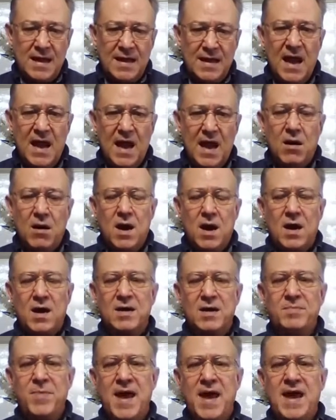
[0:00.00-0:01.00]
Now,
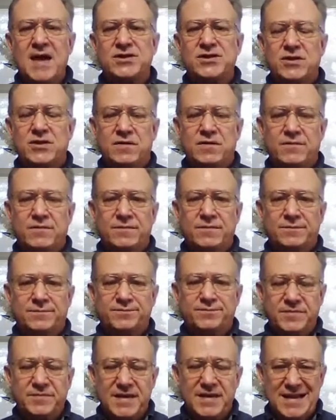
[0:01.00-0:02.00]
Onpassive
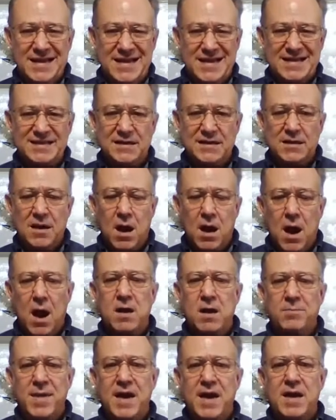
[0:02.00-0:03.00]
is an
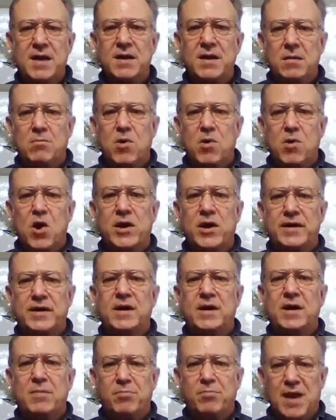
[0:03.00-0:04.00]
automated
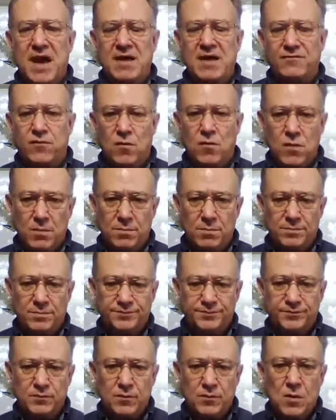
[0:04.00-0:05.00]
marketing platform.
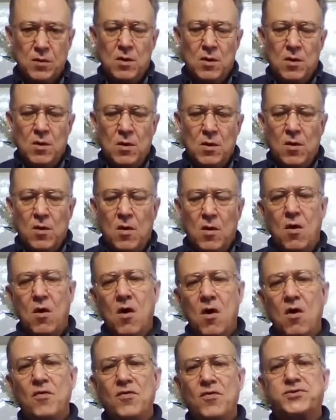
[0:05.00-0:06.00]

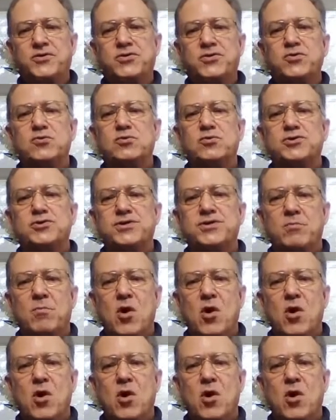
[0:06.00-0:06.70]
All the tools that